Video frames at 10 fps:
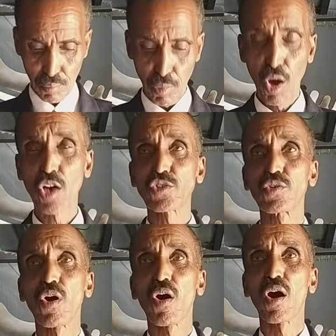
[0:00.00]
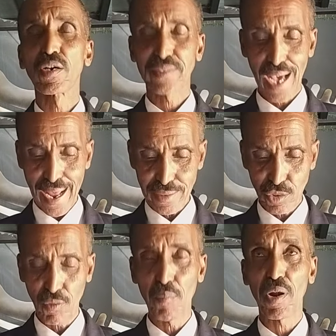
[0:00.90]
Both sons
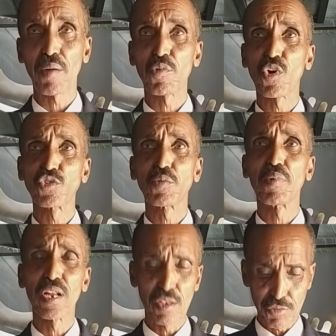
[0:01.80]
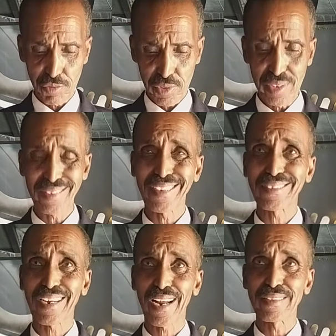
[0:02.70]
of Abraham don't believe Jesus
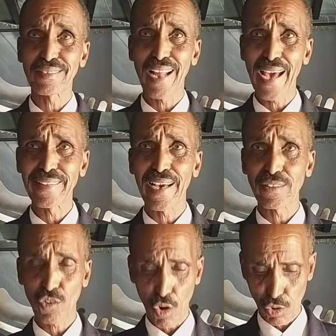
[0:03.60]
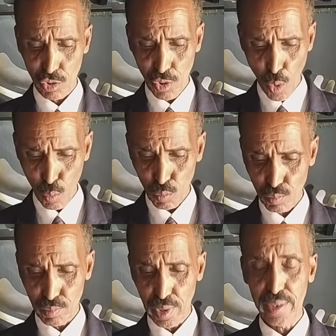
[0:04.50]
Christ died as God. No,
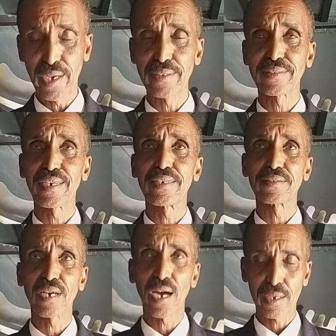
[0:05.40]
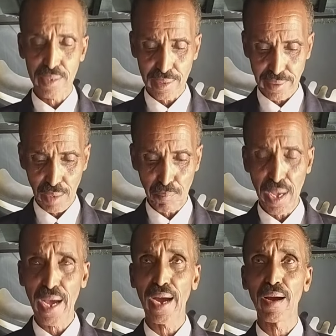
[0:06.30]
they just say he's just a
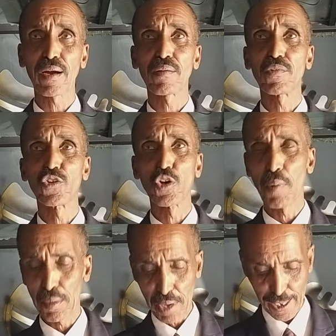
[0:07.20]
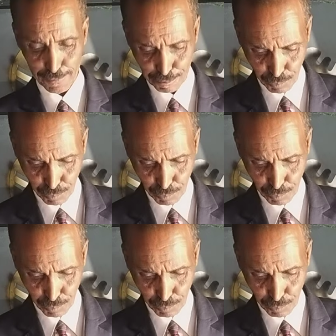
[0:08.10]
mere human being.